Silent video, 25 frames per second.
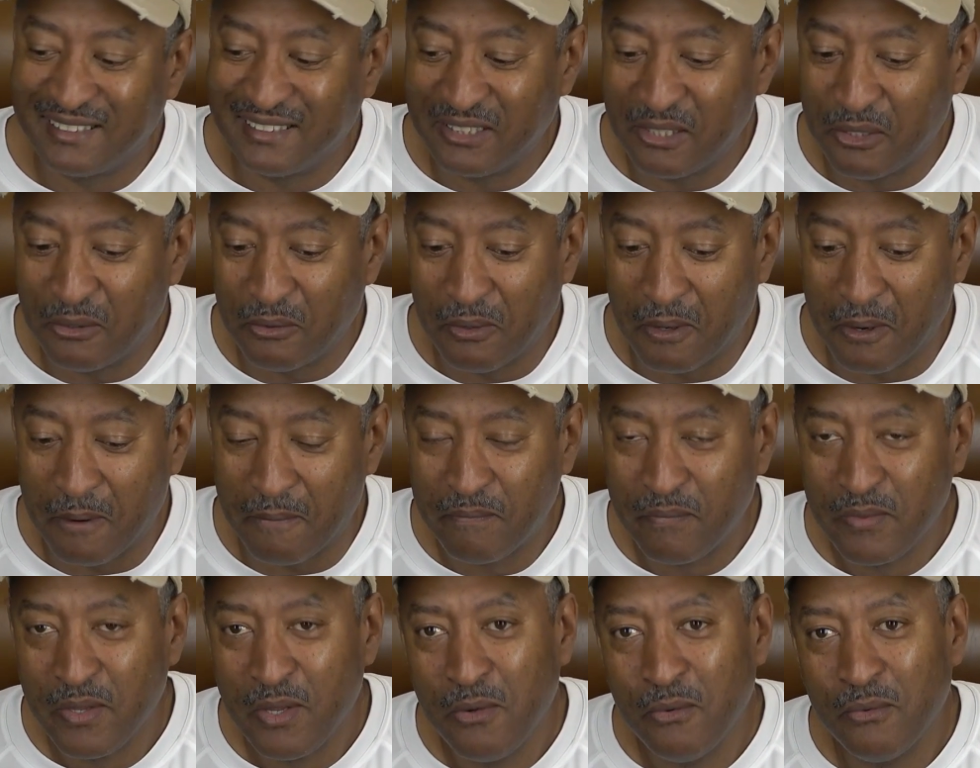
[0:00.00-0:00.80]
So
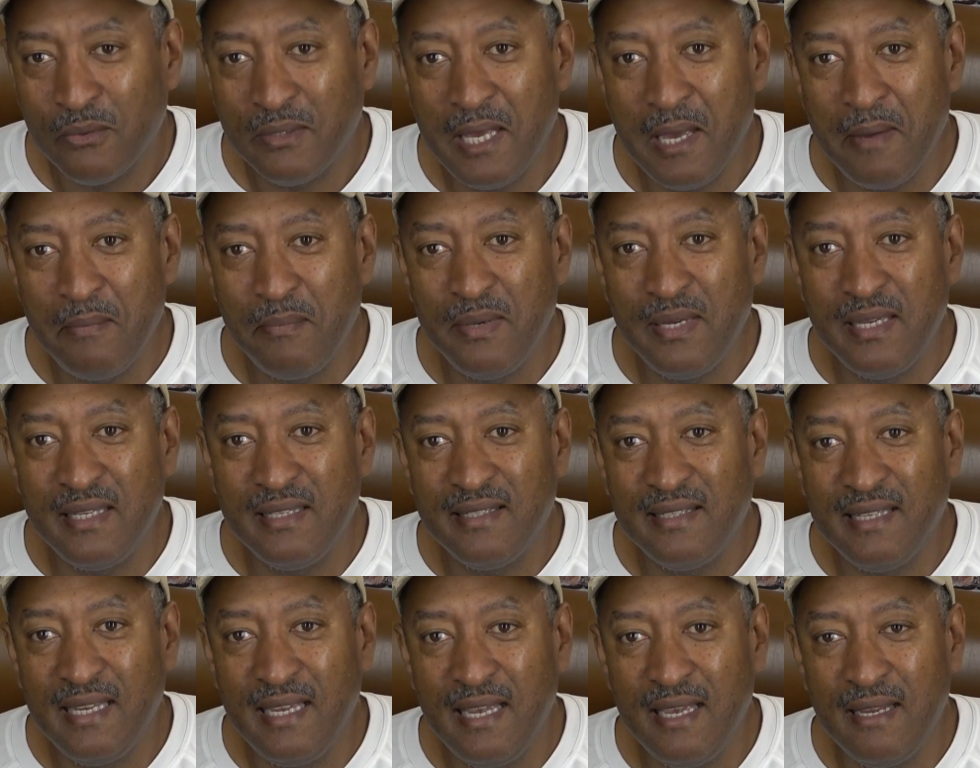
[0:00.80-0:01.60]
with that being
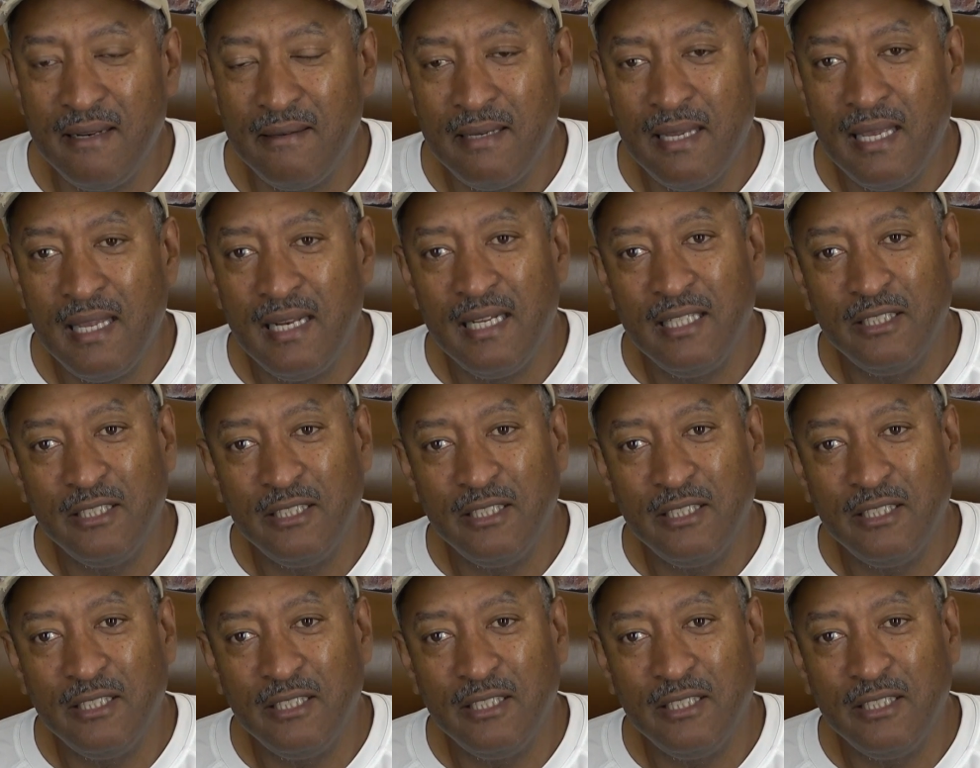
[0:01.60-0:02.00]
said,